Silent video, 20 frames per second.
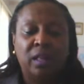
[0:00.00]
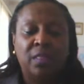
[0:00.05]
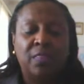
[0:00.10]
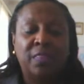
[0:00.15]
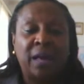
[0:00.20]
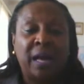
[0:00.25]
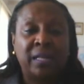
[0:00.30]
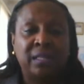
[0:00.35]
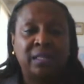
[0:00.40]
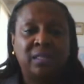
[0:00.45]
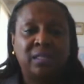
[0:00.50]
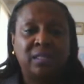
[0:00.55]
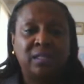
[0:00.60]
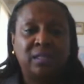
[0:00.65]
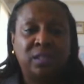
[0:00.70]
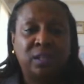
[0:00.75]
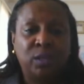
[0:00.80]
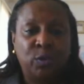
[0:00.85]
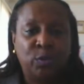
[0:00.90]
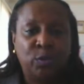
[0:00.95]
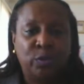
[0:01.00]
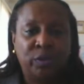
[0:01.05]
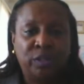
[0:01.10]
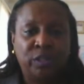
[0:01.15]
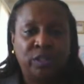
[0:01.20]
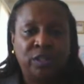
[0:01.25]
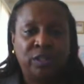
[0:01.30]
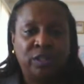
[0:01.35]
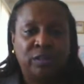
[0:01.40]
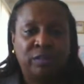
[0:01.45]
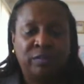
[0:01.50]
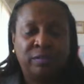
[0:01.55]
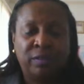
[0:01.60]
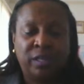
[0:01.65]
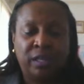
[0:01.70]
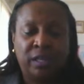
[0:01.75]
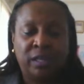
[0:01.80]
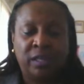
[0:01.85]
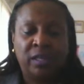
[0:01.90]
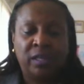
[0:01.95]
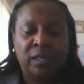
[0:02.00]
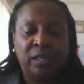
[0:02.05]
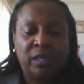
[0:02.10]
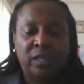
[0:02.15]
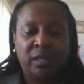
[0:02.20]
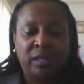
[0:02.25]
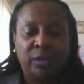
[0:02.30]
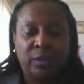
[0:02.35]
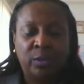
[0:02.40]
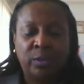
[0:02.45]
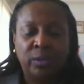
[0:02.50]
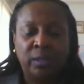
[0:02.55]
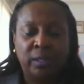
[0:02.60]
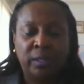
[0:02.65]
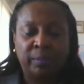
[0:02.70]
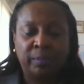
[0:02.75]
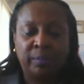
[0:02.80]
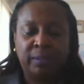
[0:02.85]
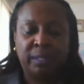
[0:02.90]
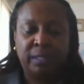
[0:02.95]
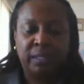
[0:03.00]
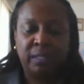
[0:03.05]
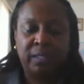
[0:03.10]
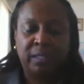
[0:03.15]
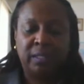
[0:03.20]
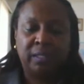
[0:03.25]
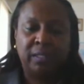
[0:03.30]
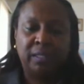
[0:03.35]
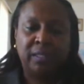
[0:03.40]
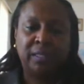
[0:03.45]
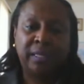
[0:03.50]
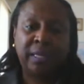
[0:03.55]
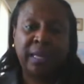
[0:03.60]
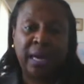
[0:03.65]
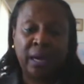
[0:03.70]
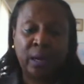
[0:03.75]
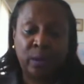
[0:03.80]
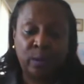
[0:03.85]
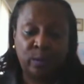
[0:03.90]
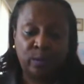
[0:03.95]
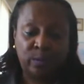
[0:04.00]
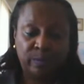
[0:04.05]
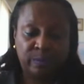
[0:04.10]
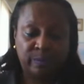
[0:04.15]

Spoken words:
That's the origin of the eucalyptus. Now,